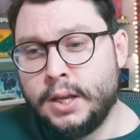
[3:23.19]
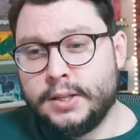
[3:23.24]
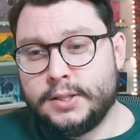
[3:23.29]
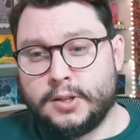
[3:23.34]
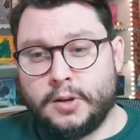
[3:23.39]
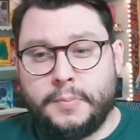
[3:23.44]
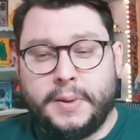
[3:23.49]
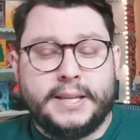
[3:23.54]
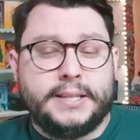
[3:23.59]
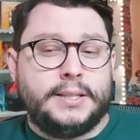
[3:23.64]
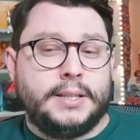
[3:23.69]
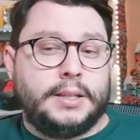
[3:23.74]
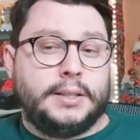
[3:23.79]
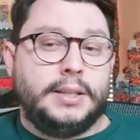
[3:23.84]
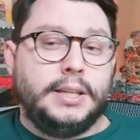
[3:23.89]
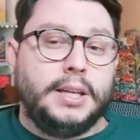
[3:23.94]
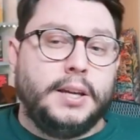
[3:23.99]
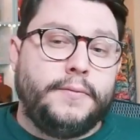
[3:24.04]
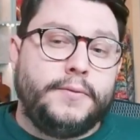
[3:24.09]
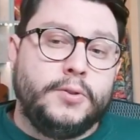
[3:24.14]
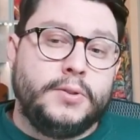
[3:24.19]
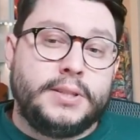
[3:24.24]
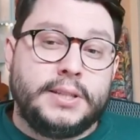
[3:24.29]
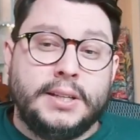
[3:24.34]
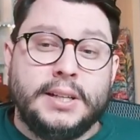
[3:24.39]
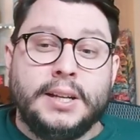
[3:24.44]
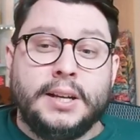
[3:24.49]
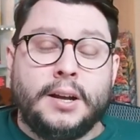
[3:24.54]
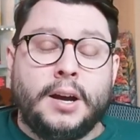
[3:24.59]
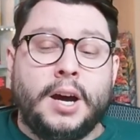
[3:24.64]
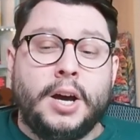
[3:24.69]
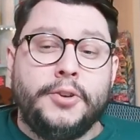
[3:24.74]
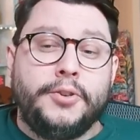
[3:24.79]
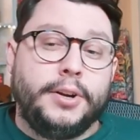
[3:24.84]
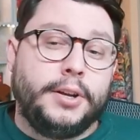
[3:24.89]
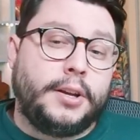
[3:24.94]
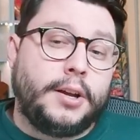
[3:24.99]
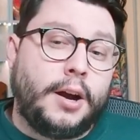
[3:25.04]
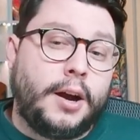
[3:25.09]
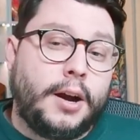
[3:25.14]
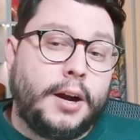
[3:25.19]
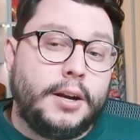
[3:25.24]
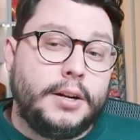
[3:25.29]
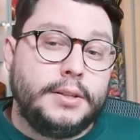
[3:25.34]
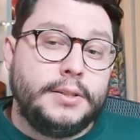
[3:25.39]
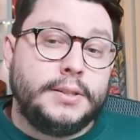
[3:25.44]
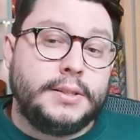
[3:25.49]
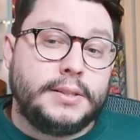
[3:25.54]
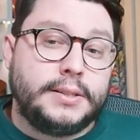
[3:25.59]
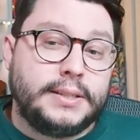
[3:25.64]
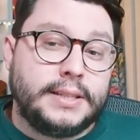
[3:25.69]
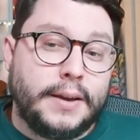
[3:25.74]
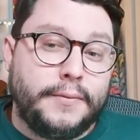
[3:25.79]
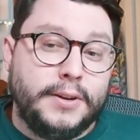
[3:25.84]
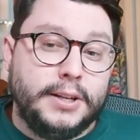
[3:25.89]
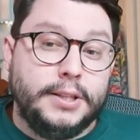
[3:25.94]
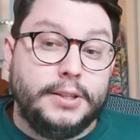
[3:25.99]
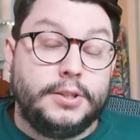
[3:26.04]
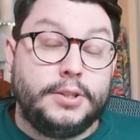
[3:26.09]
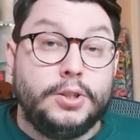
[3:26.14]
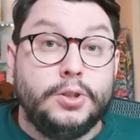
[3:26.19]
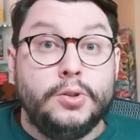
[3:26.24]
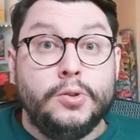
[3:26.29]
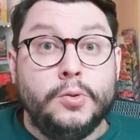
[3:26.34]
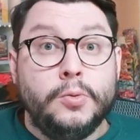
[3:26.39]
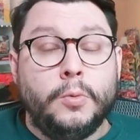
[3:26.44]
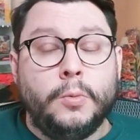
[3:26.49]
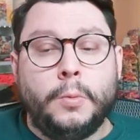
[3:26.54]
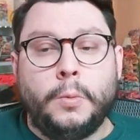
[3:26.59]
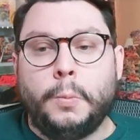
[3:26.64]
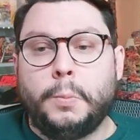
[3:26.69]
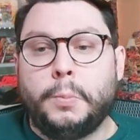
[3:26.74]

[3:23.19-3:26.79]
So basically if you send in 100 cards, 72%